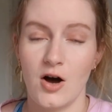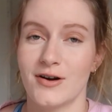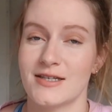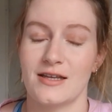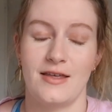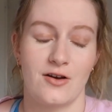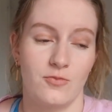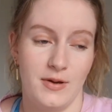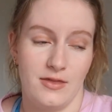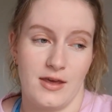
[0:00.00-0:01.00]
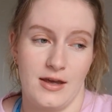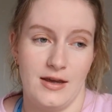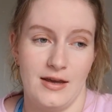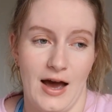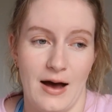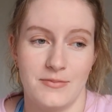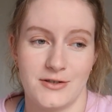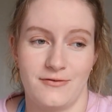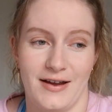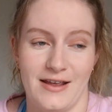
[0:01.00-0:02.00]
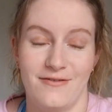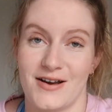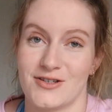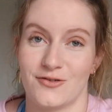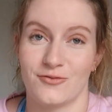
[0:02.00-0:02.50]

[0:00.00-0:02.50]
Honestly, they could be the defining factor